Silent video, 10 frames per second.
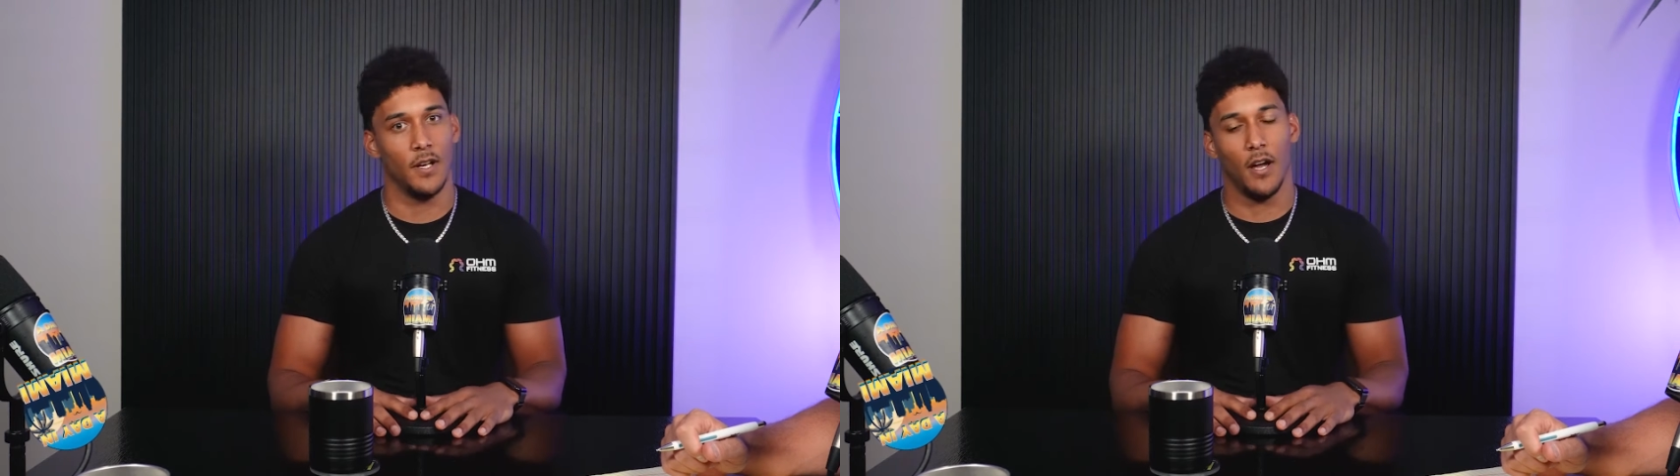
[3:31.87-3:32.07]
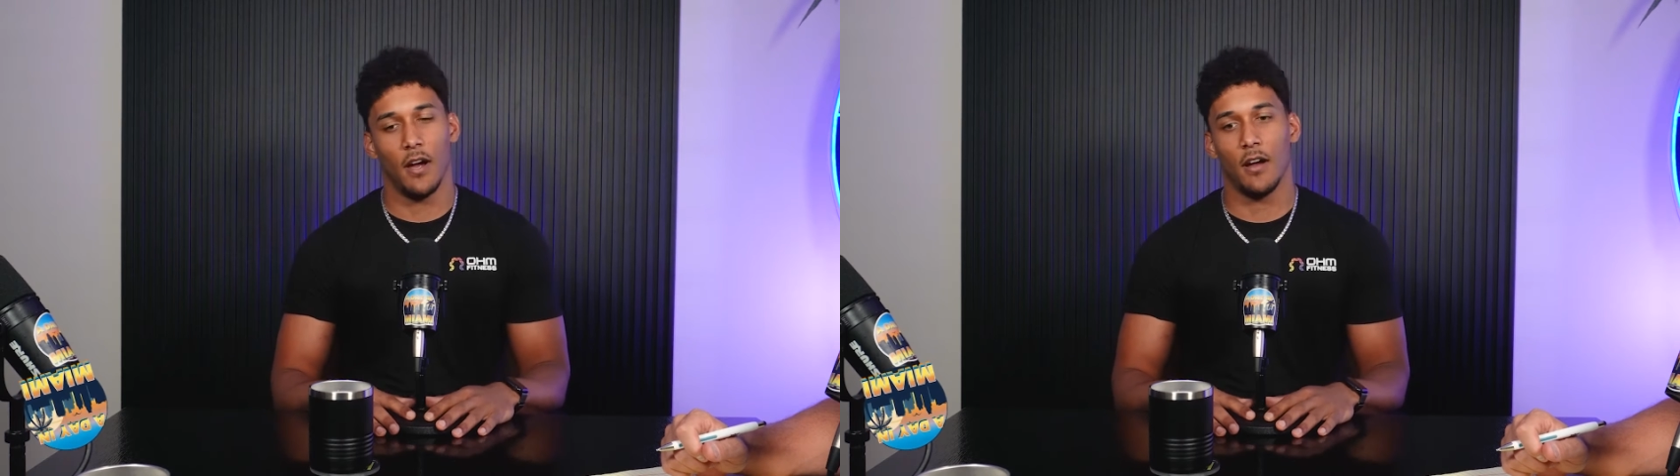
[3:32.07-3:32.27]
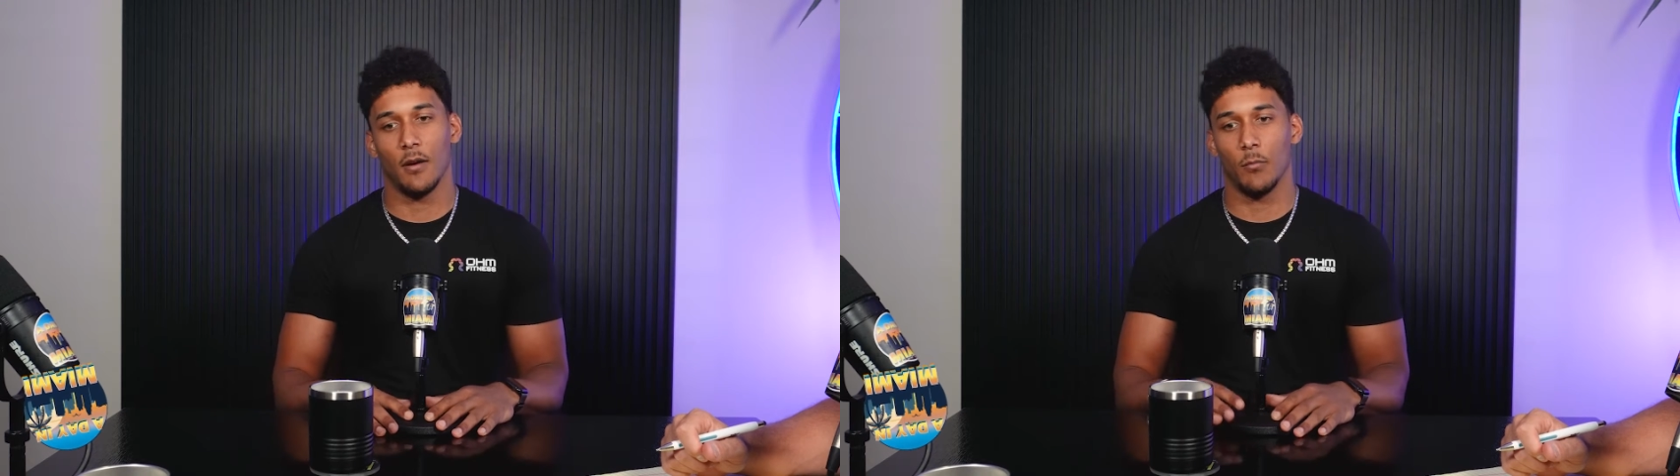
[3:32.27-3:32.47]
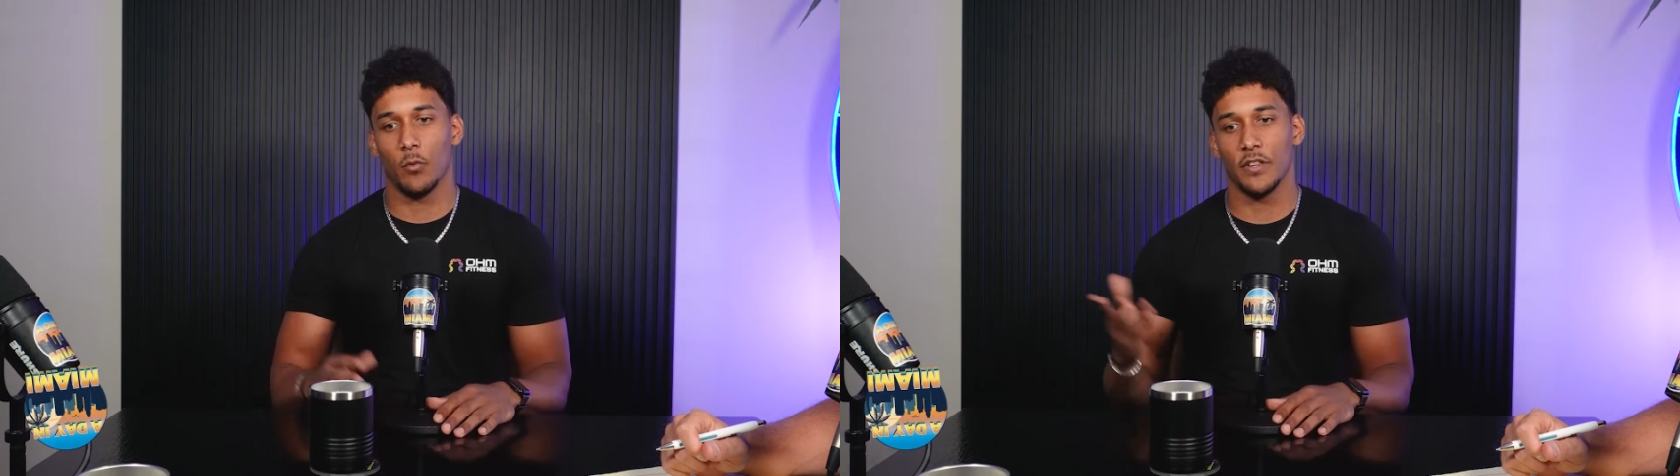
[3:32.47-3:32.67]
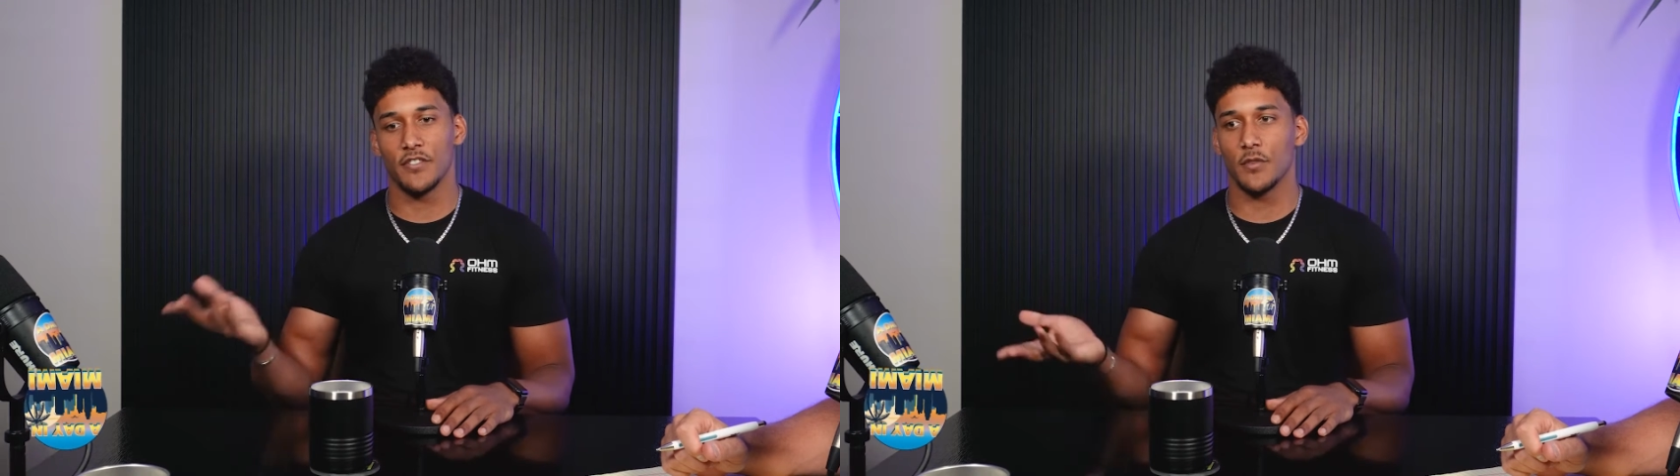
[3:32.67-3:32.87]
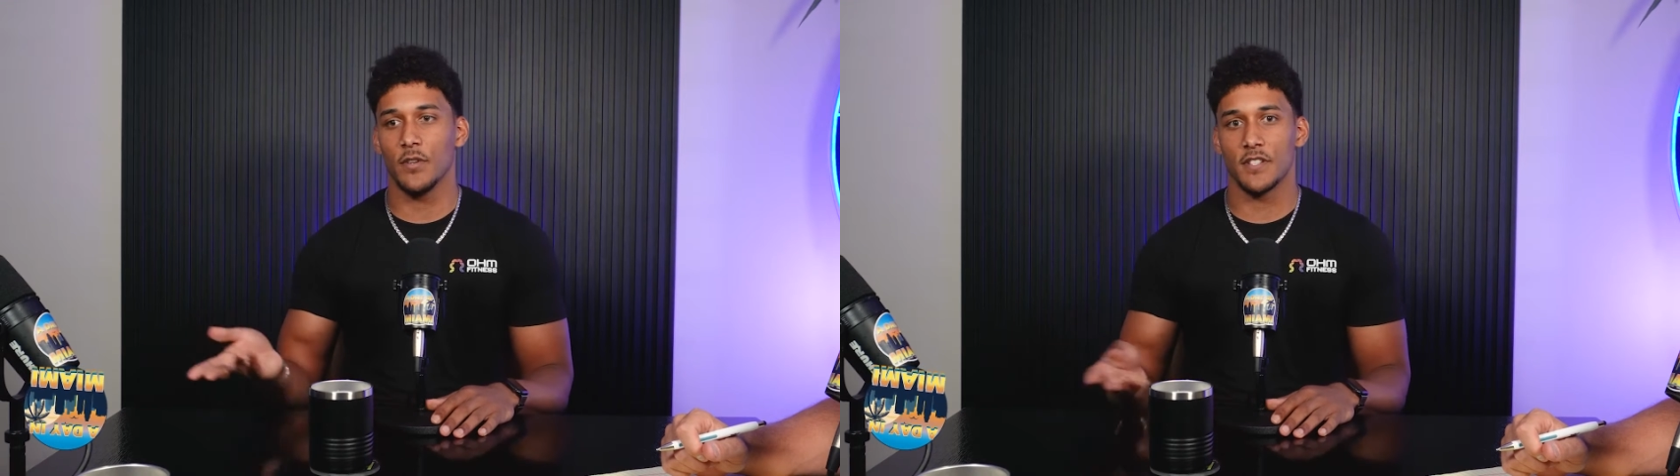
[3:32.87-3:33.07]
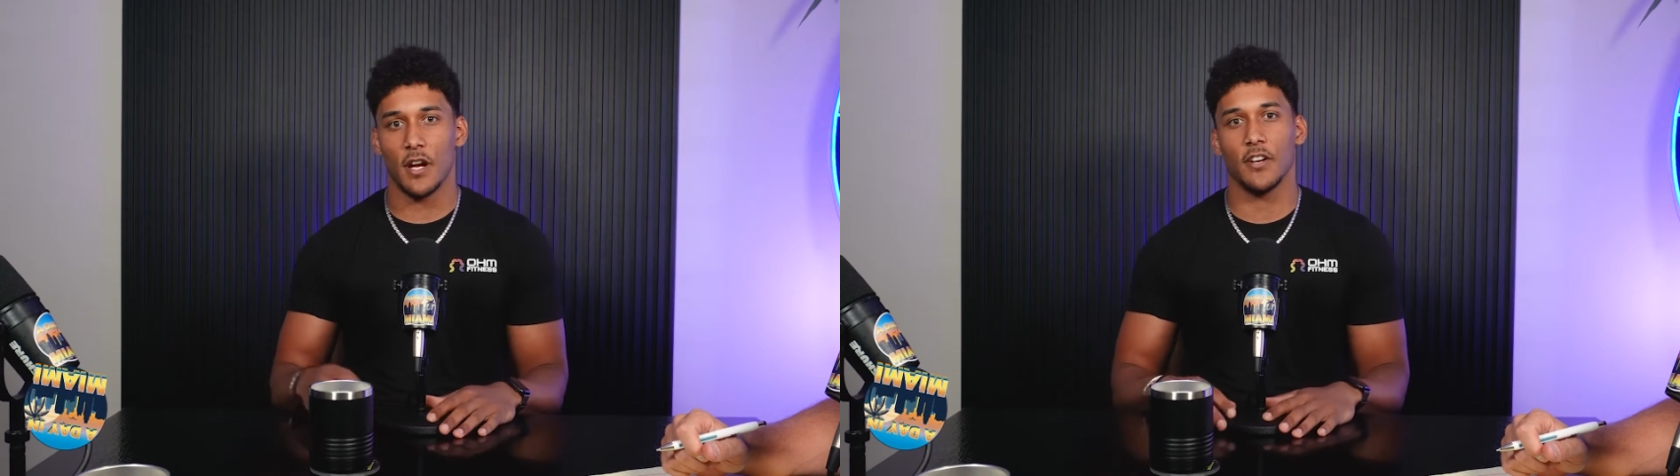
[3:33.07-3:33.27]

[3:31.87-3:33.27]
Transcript: When the suit is on,